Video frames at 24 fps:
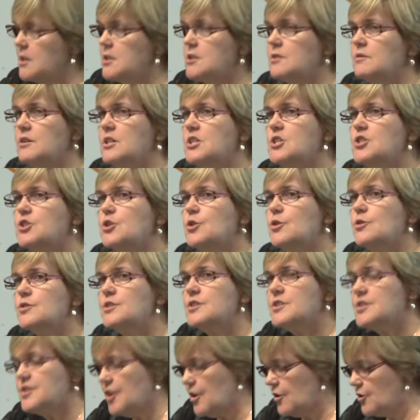to ensure the
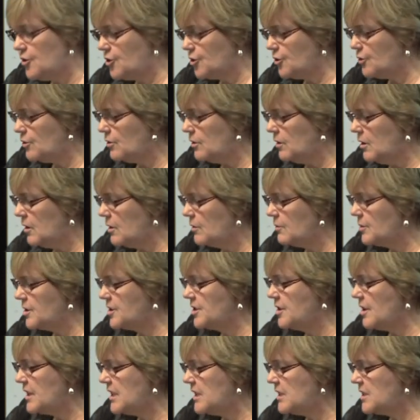social was
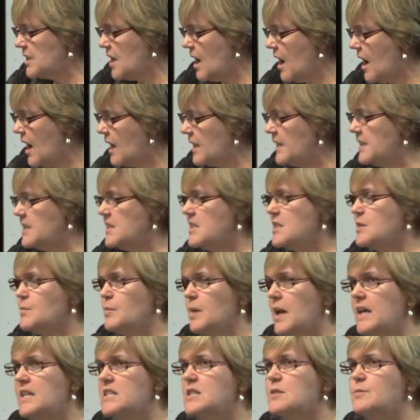not entirely
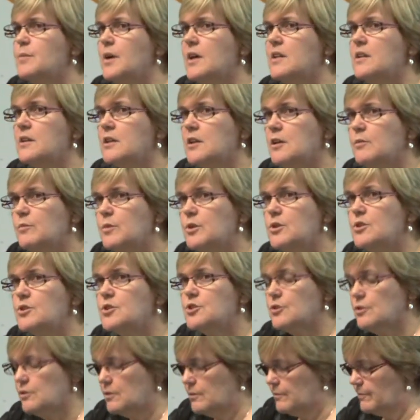displaced by the
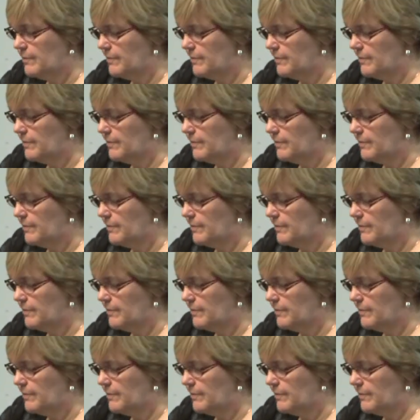commercial.